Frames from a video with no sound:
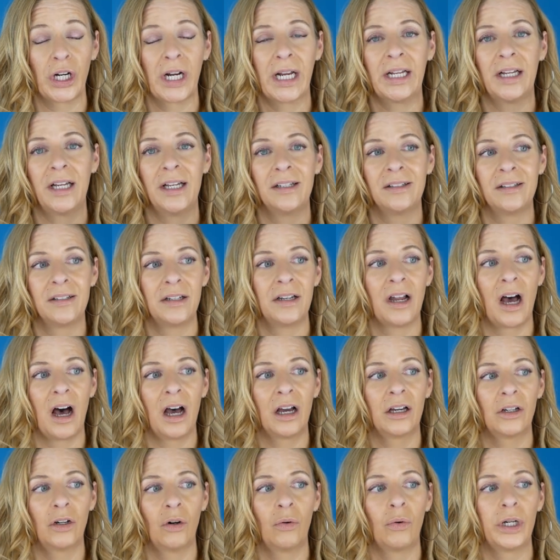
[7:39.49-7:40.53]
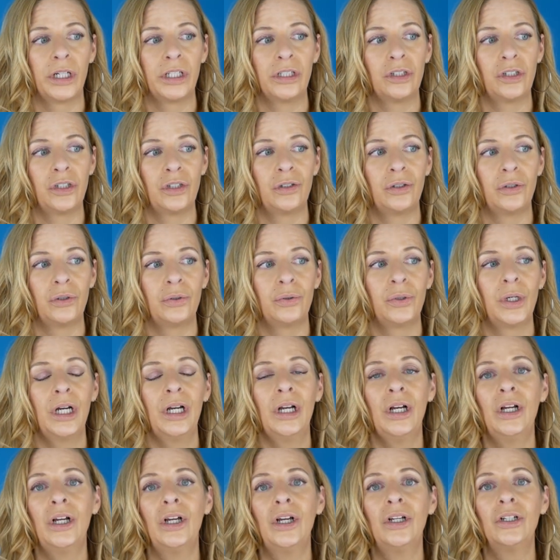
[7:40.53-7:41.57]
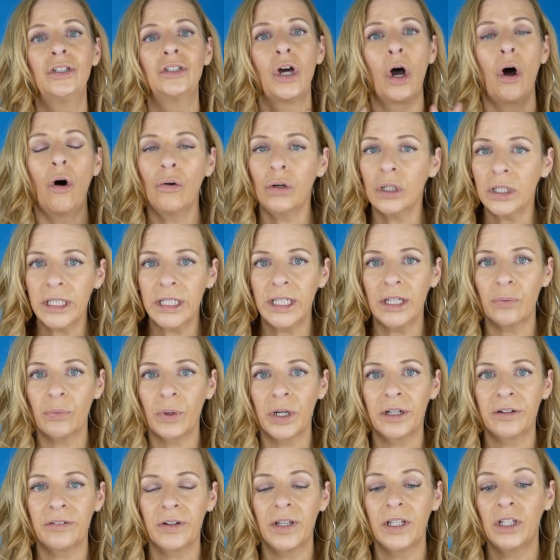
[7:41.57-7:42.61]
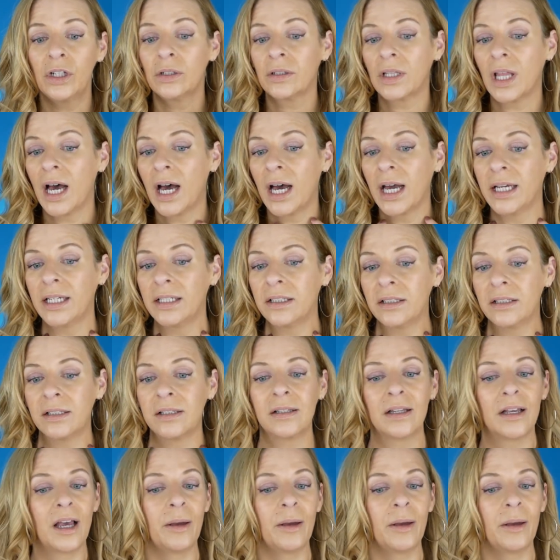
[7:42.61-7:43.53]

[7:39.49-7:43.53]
It is not going to totally get rid of your lines.